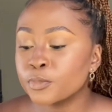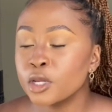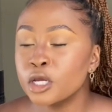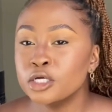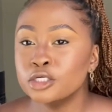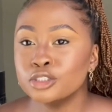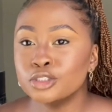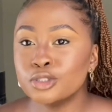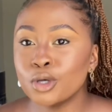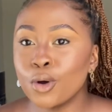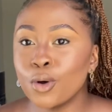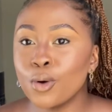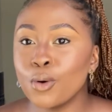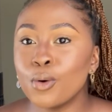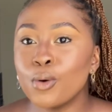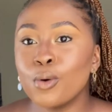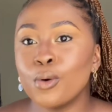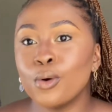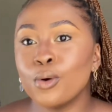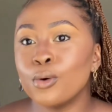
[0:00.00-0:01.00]

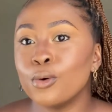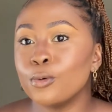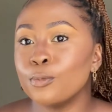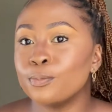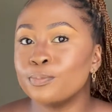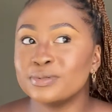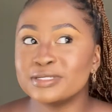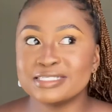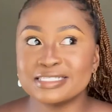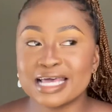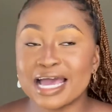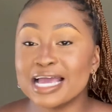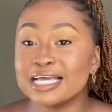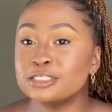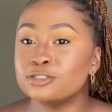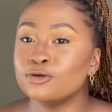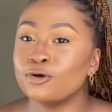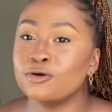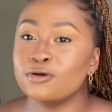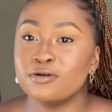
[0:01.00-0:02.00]
So
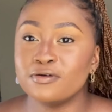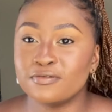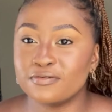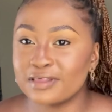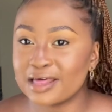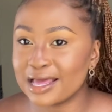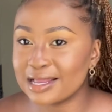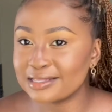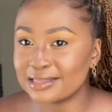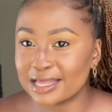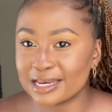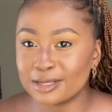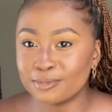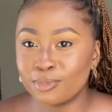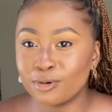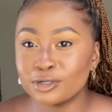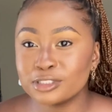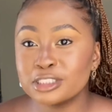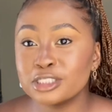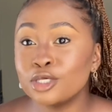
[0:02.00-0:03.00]
besides all of that he
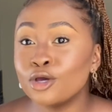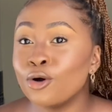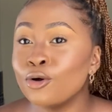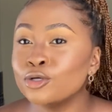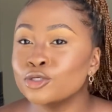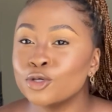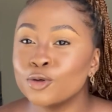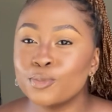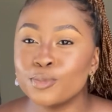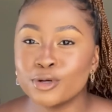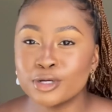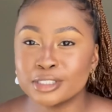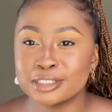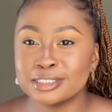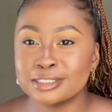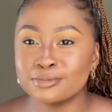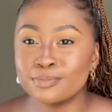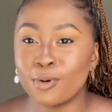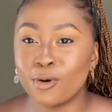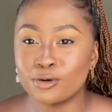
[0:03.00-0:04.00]
posts, he also
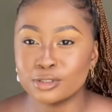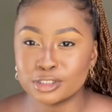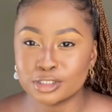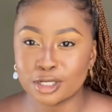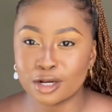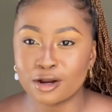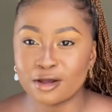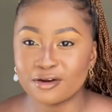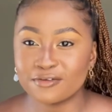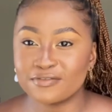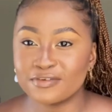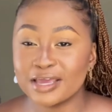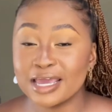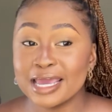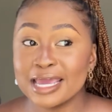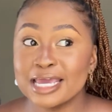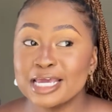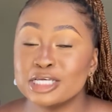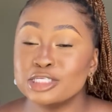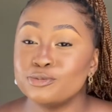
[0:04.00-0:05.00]
posts a lot of
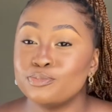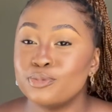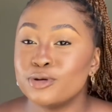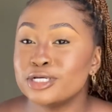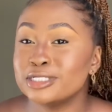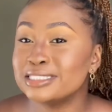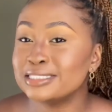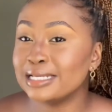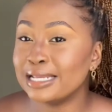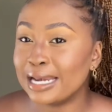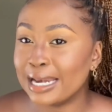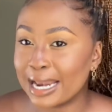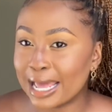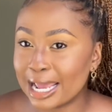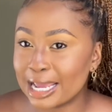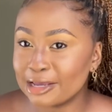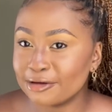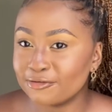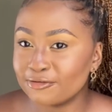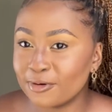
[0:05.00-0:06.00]
his personal
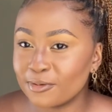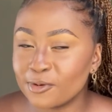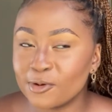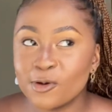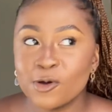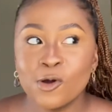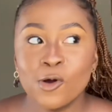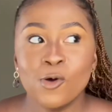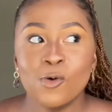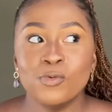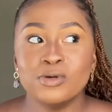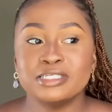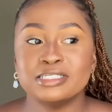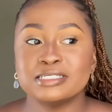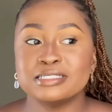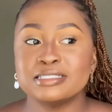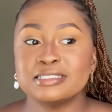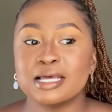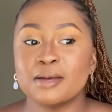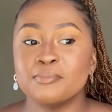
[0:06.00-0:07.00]
life, which
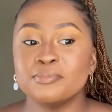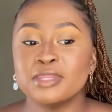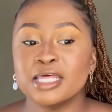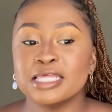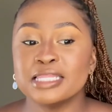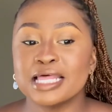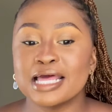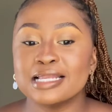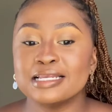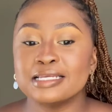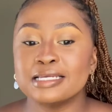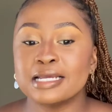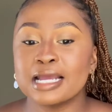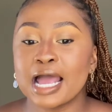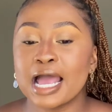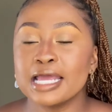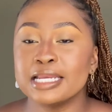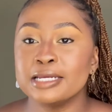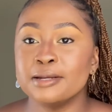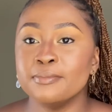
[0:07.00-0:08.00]
is something that
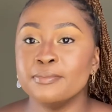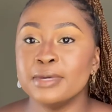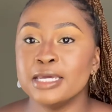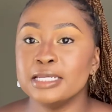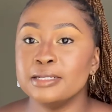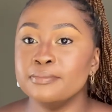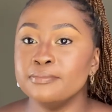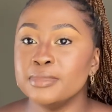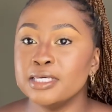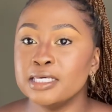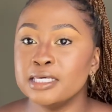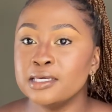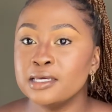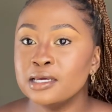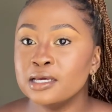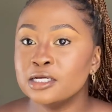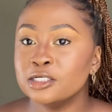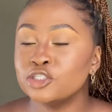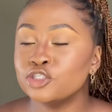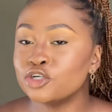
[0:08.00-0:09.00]
kind of made me
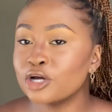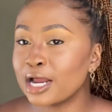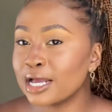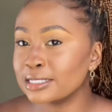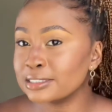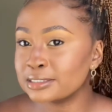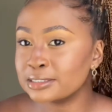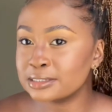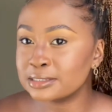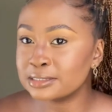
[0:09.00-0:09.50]
trust